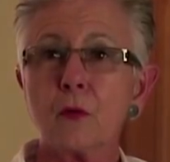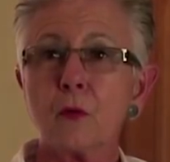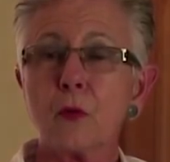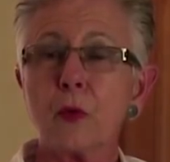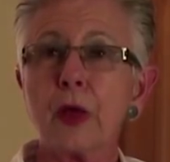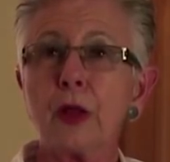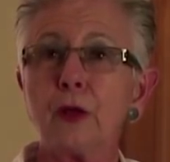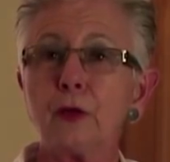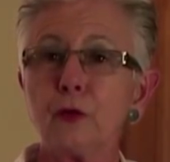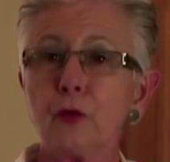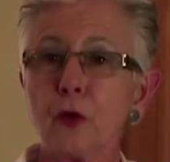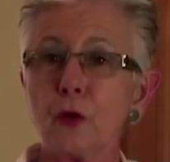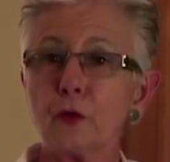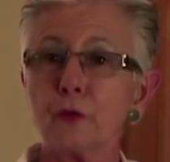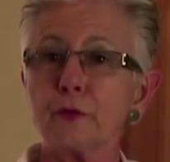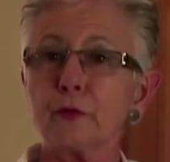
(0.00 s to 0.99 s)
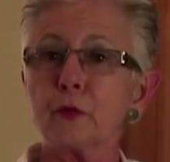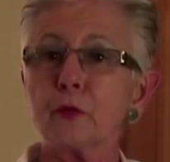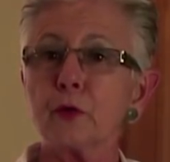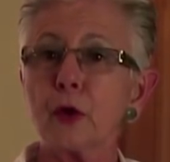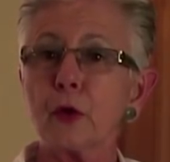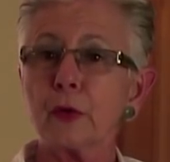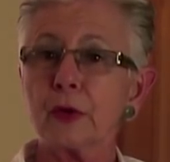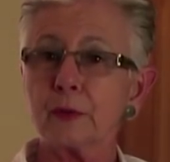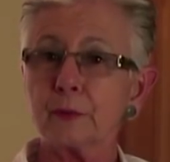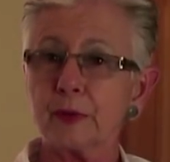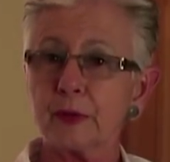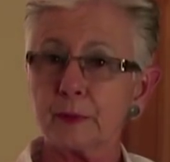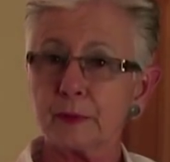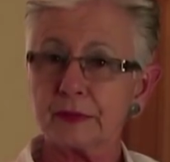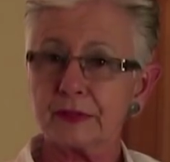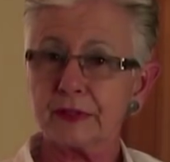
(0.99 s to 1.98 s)
well known for knowing
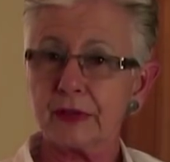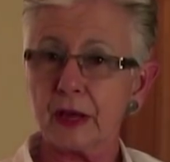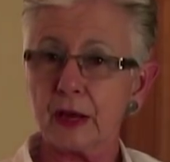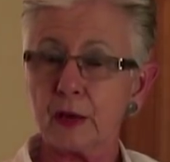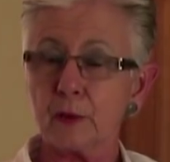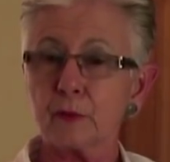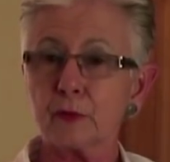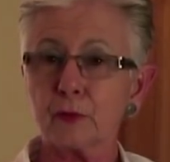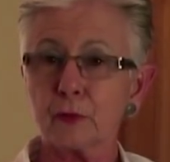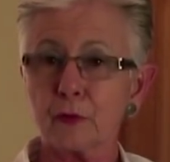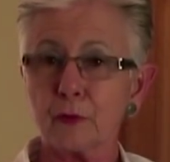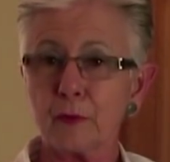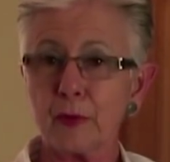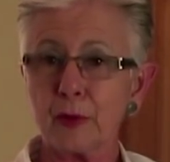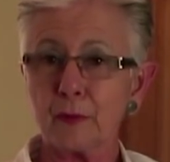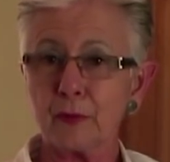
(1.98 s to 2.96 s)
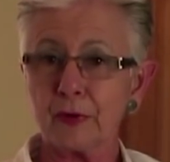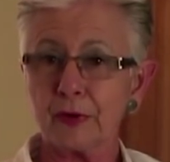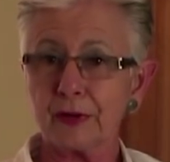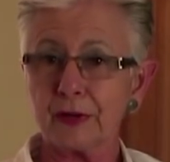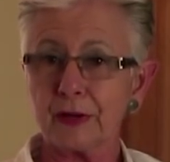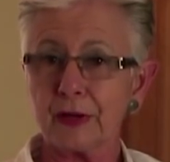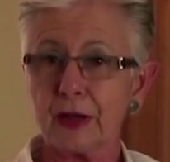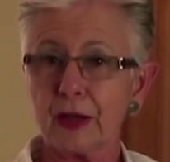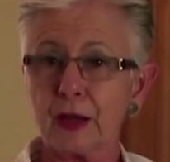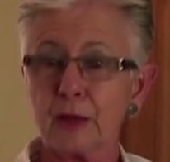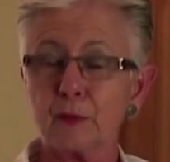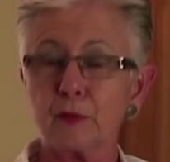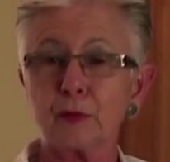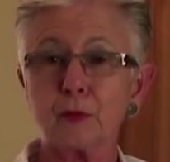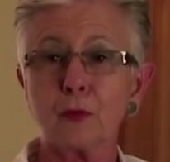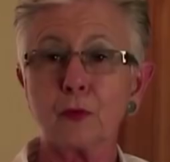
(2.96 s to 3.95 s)
people's names or remembering their
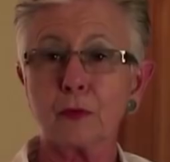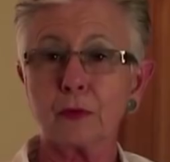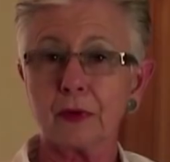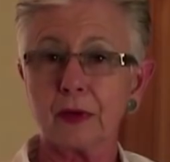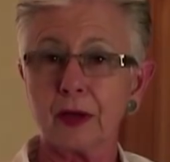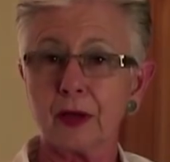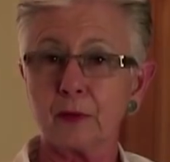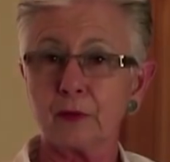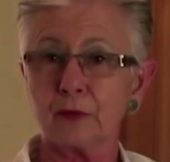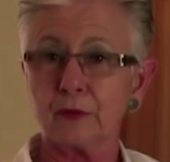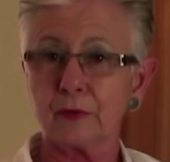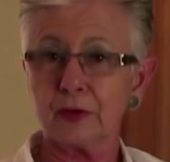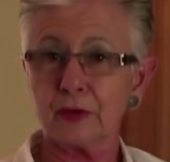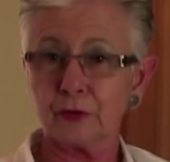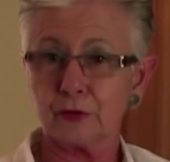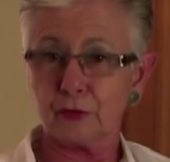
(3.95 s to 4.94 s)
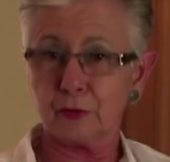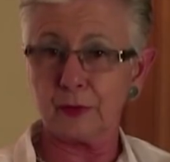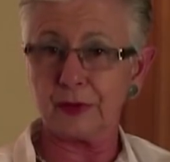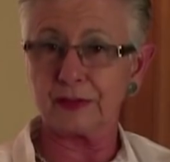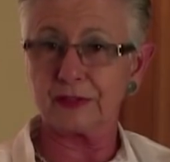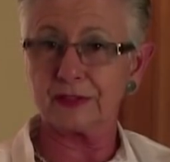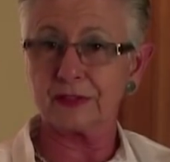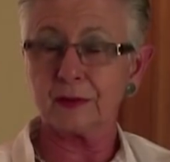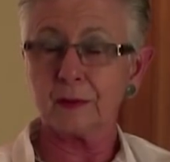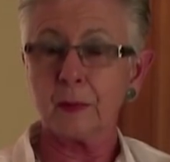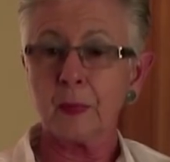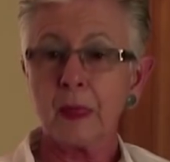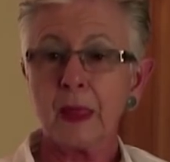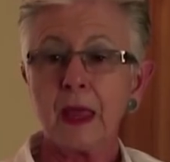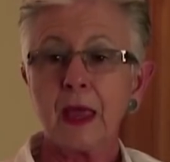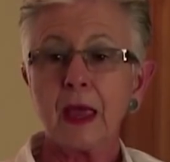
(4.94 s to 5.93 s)
names or the names of instruments.
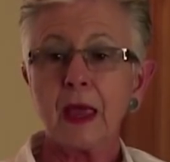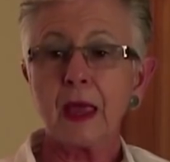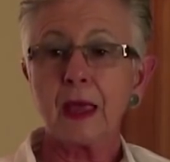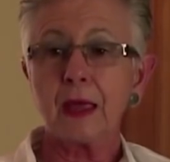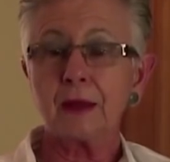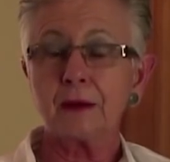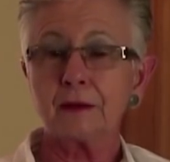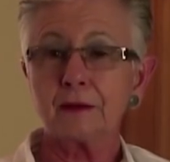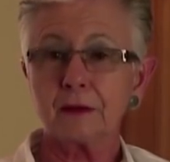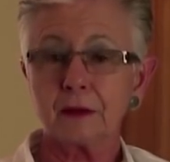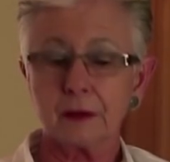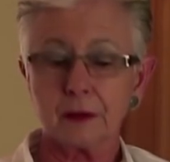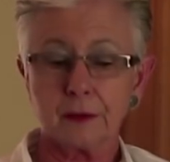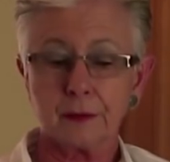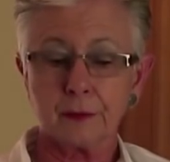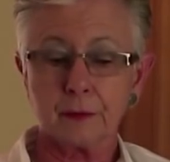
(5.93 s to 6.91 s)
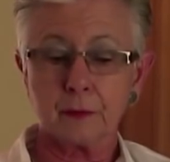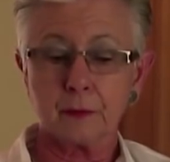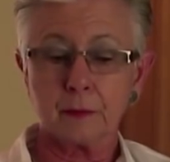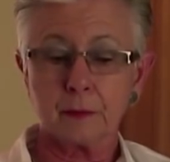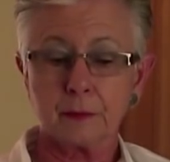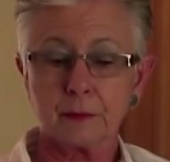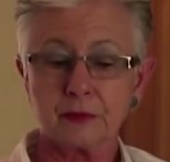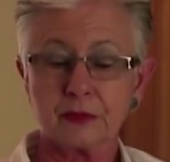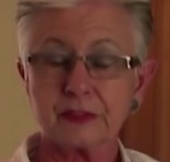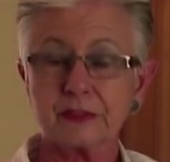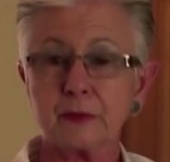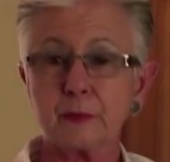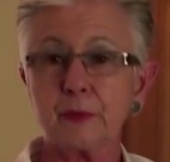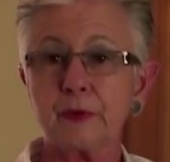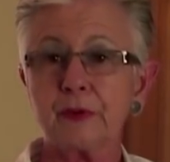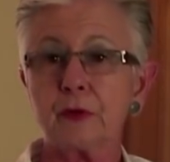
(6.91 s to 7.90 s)
And uh,
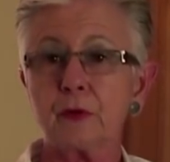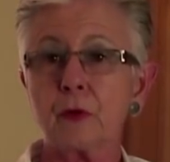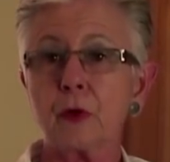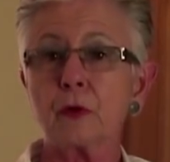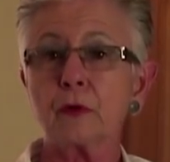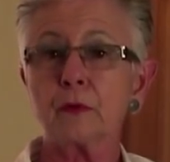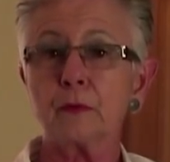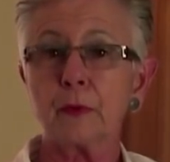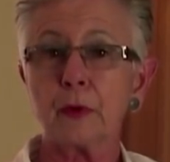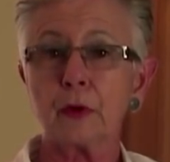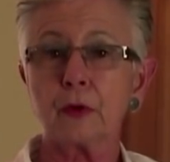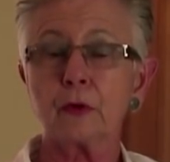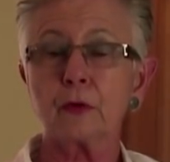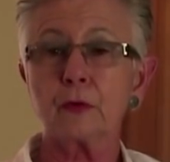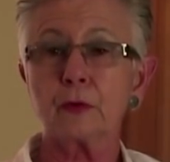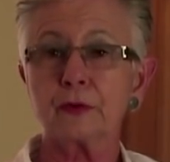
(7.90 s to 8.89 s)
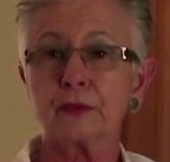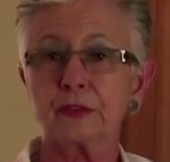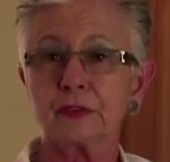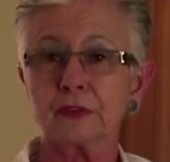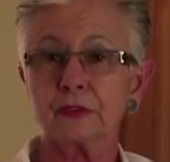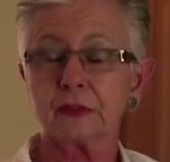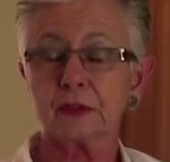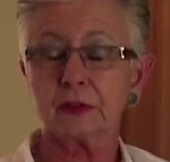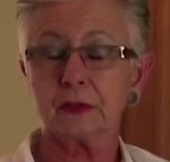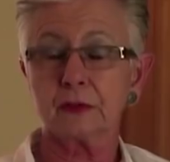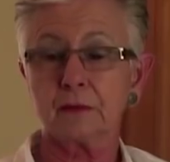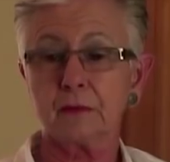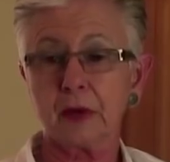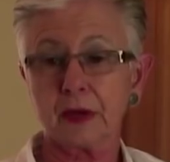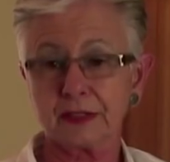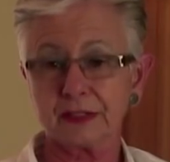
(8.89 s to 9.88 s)
Sister Pitty Rodenbach, who was
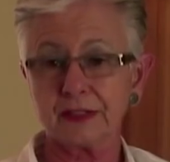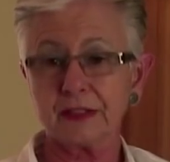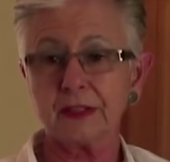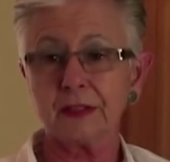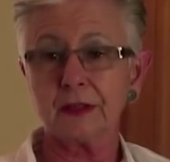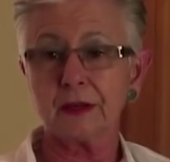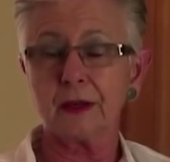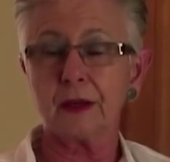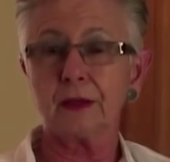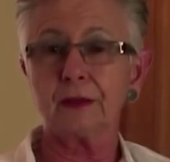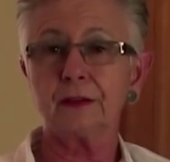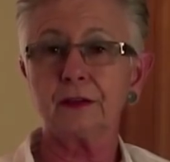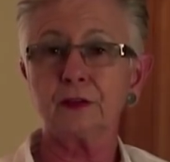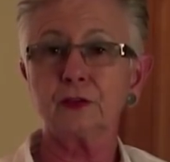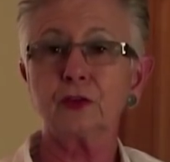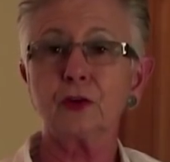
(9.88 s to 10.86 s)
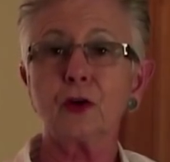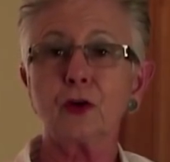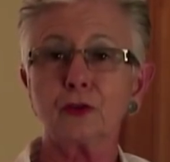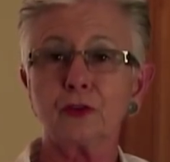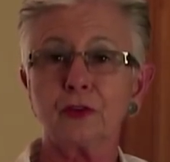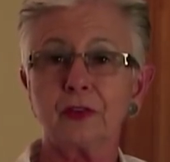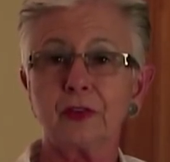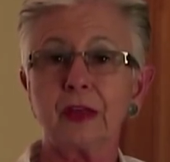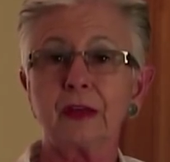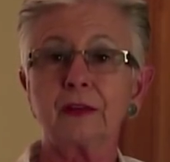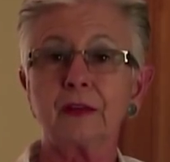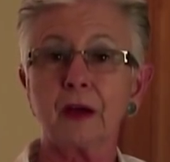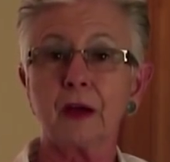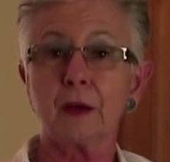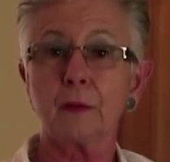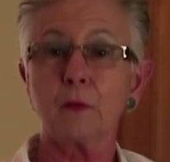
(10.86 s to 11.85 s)
my senior and in charge at that
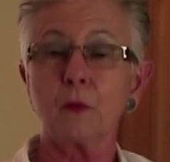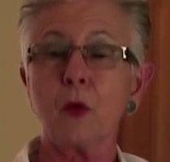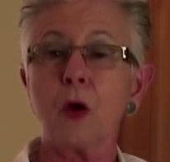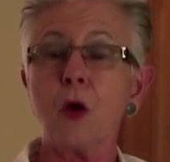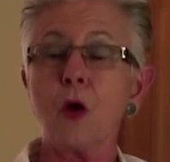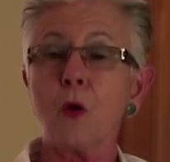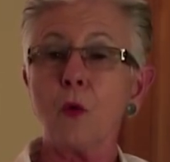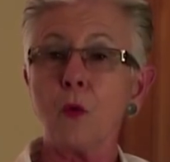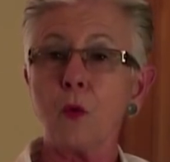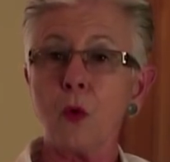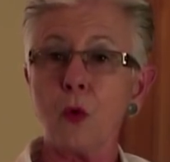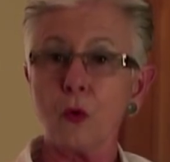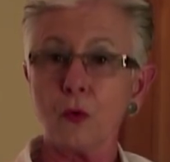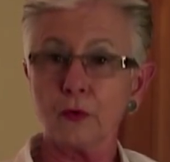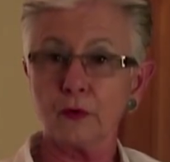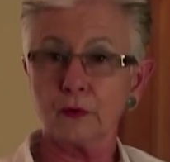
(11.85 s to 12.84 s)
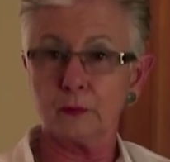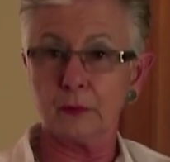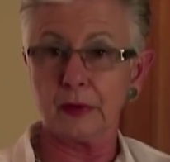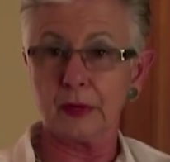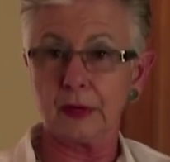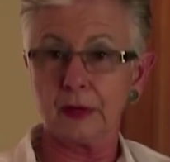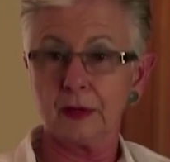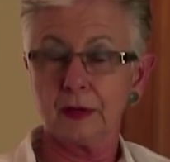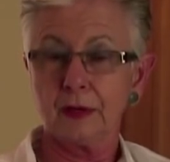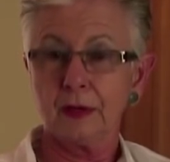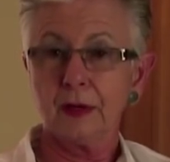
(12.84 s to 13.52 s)
time, warned me